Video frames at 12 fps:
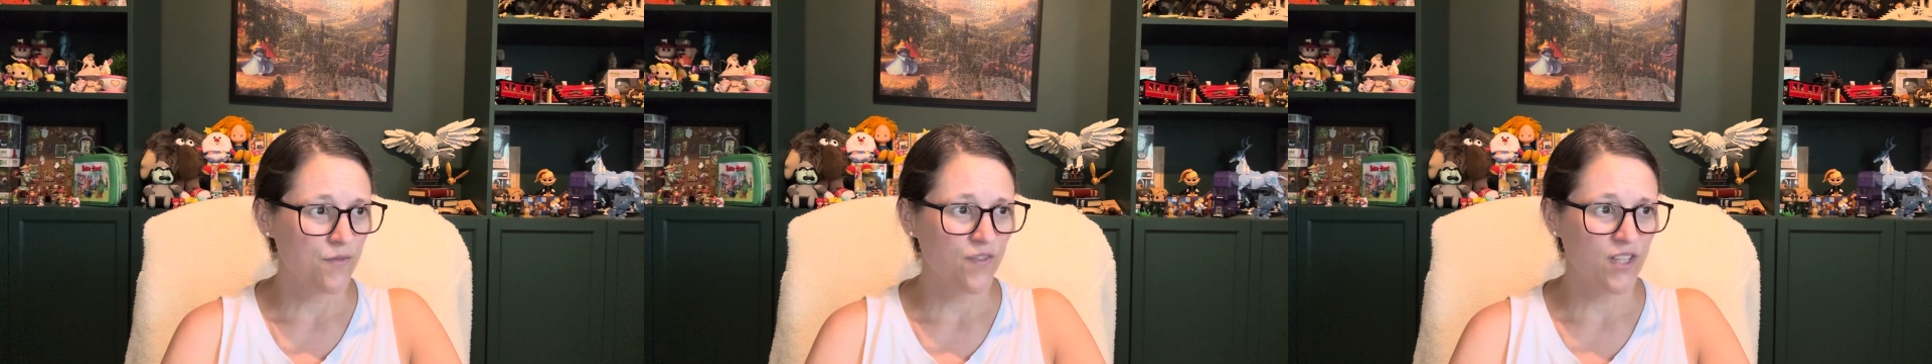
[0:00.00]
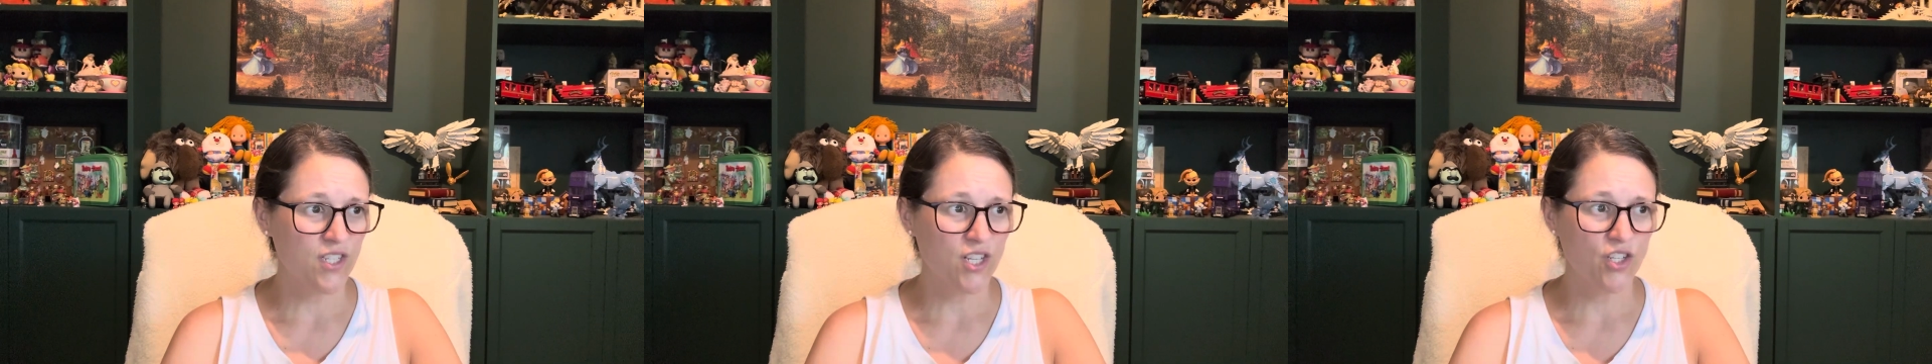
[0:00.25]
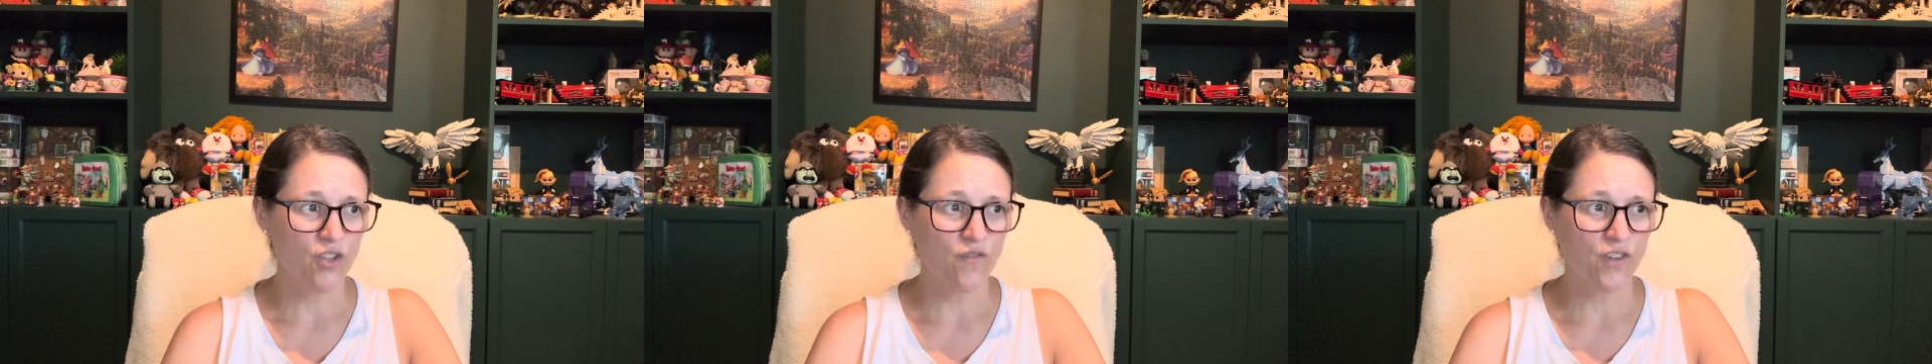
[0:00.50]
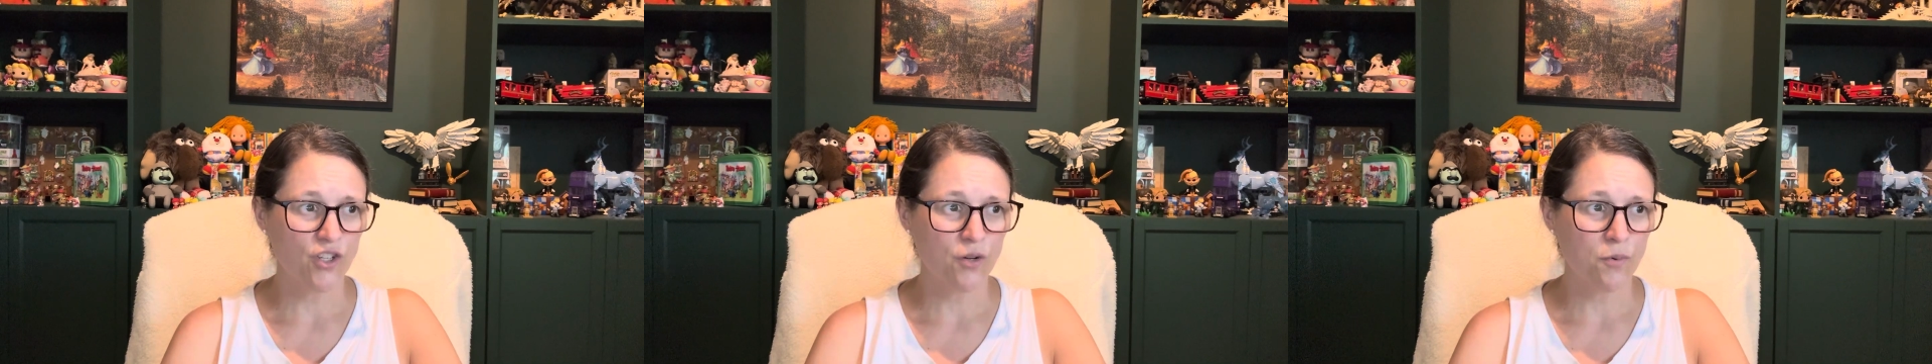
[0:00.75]
vintage
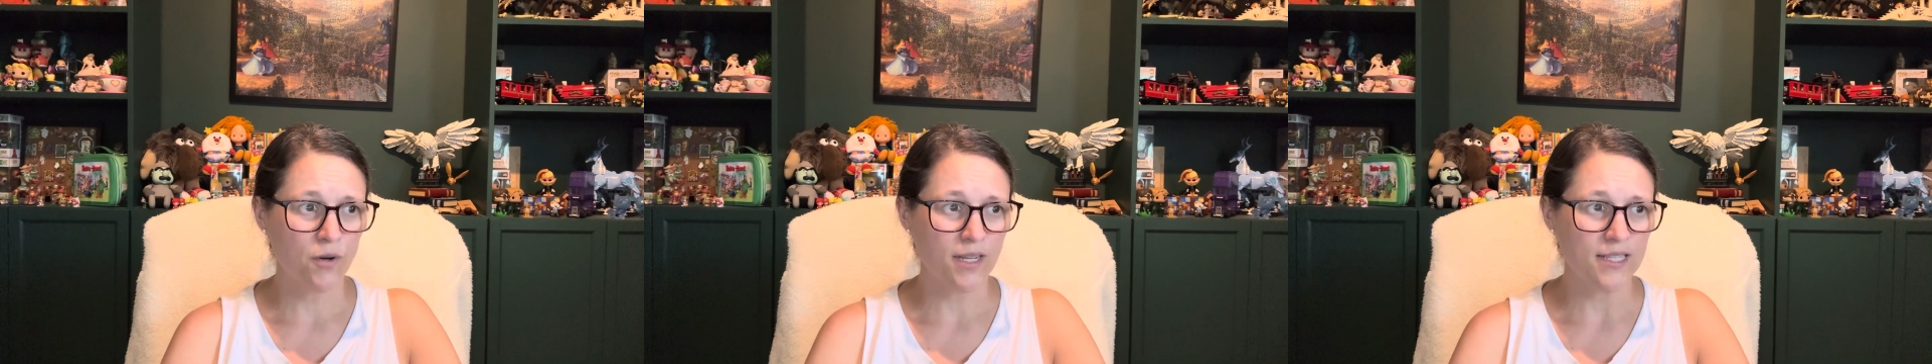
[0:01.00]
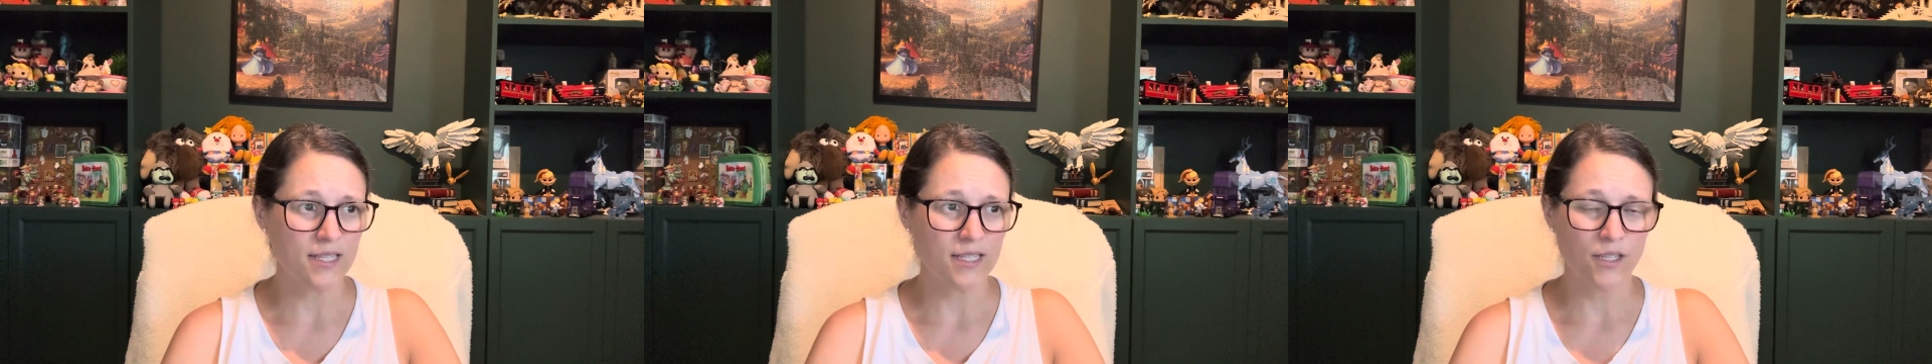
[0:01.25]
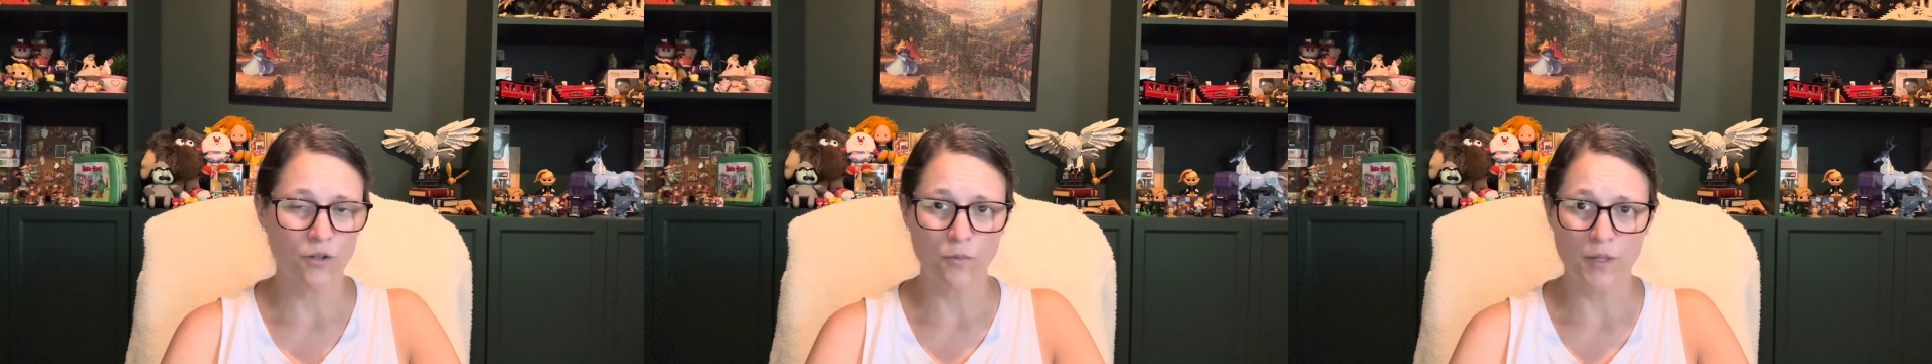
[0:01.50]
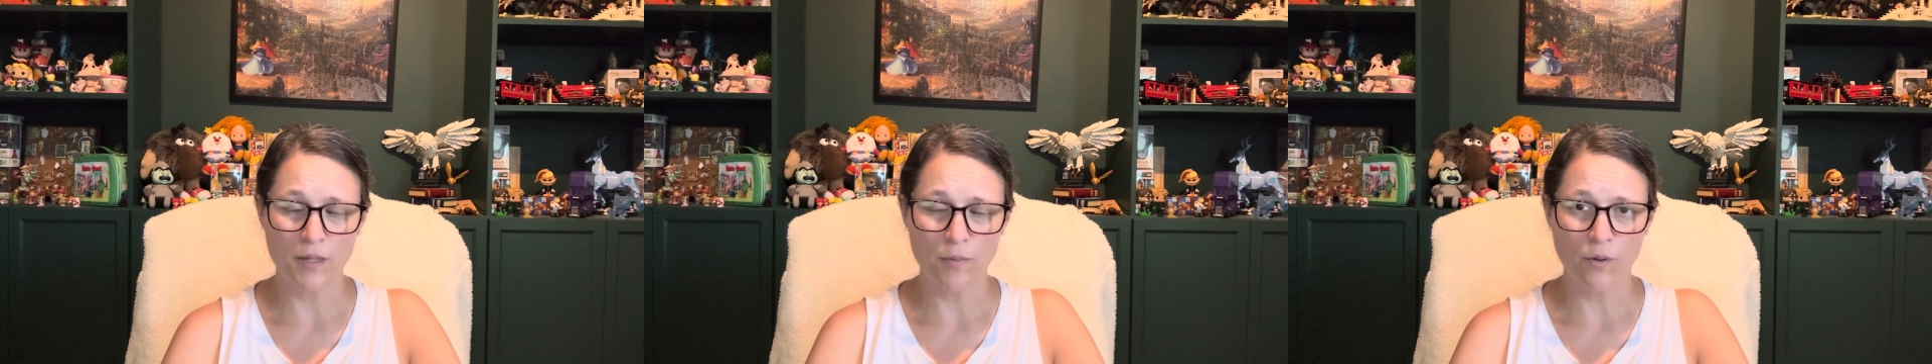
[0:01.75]
Fisher-Price Little
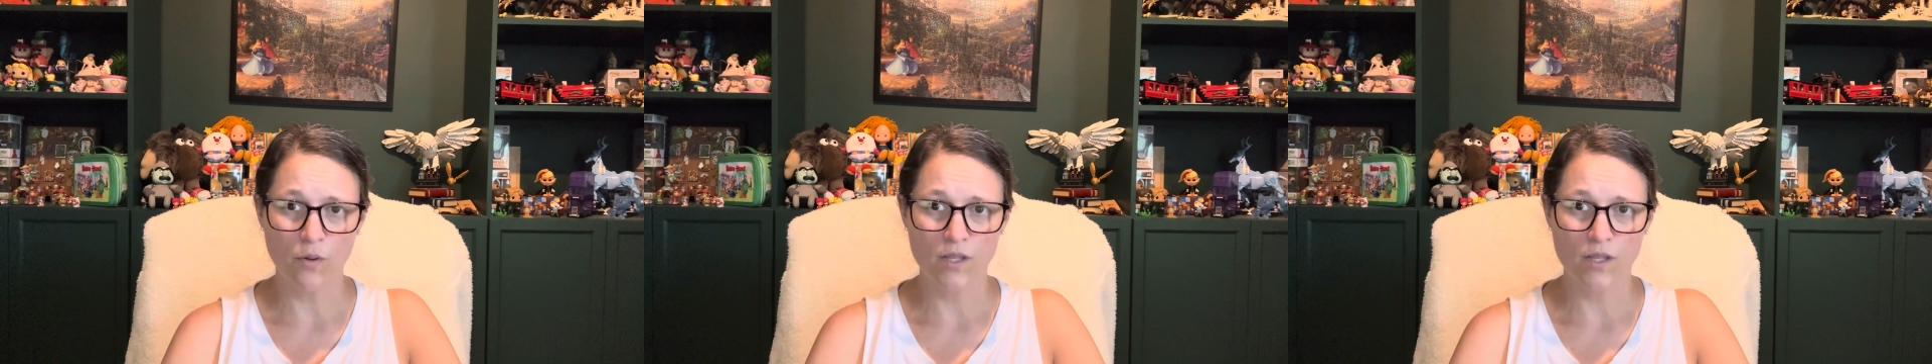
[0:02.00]
People.